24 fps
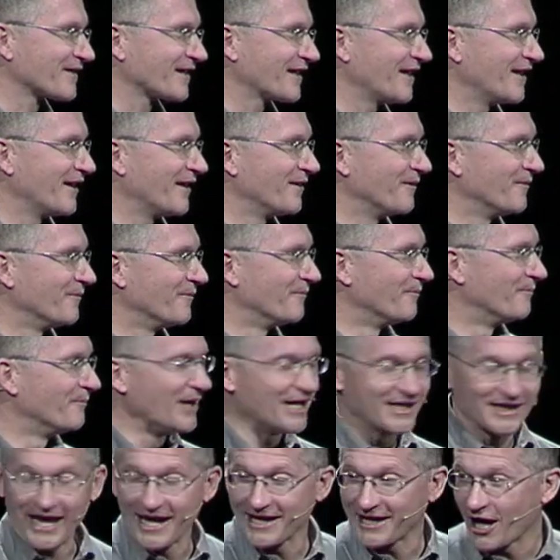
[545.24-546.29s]
uh,
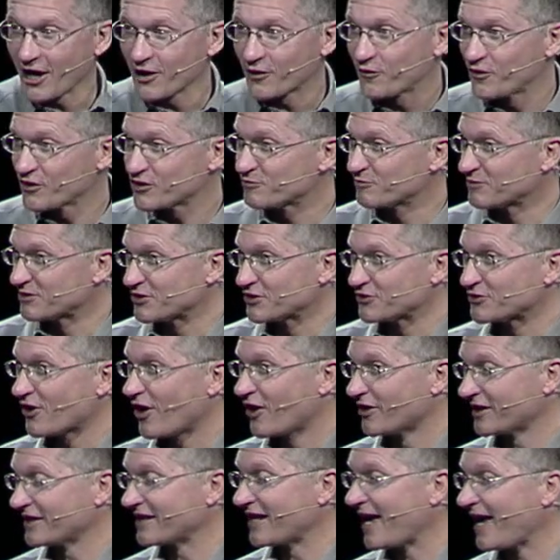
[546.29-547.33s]
but like our Christmases are
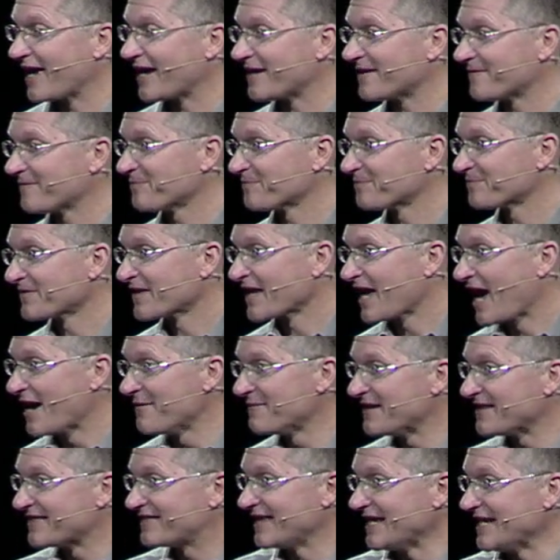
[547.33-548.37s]
today. I
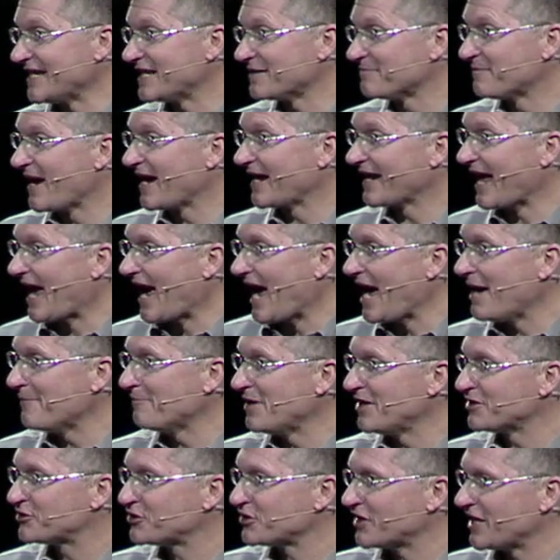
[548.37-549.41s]
mean, think about how
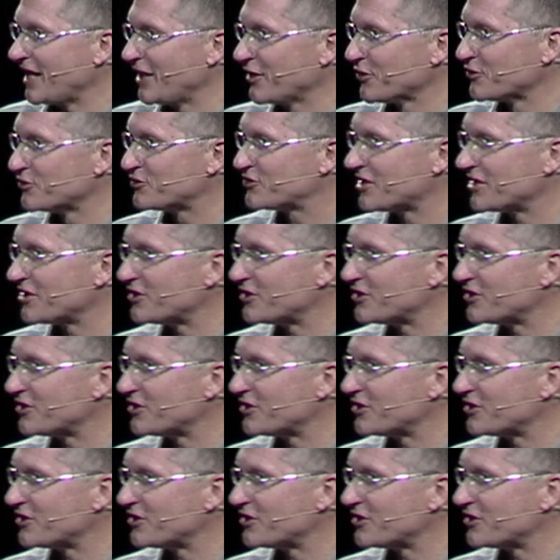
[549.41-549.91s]
much energy